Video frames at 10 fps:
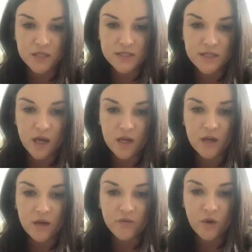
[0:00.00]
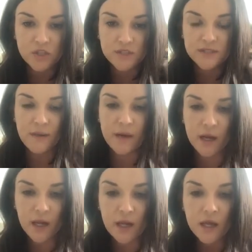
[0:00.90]
a ton of questions
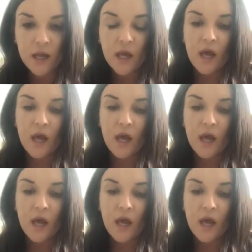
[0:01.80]
coming in.